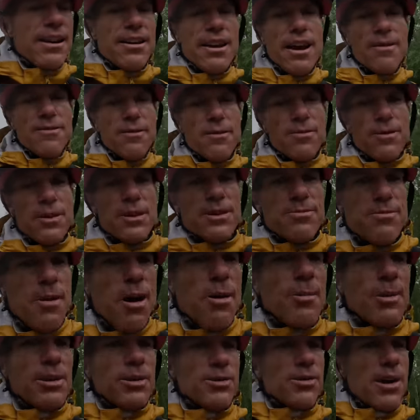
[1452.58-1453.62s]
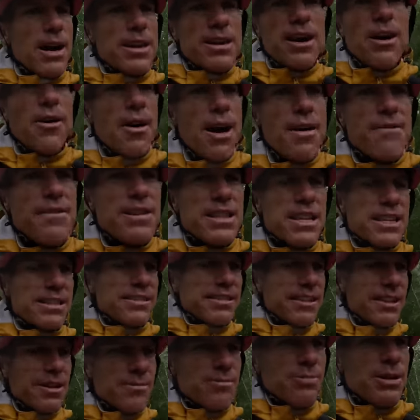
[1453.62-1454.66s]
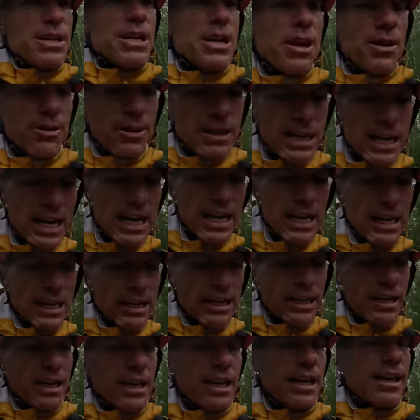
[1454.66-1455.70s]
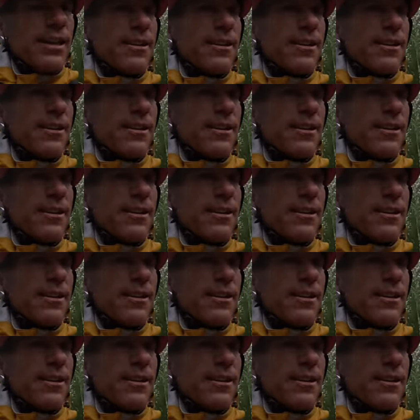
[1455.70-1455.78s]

enough of these moments where I know everything's gonna be okay.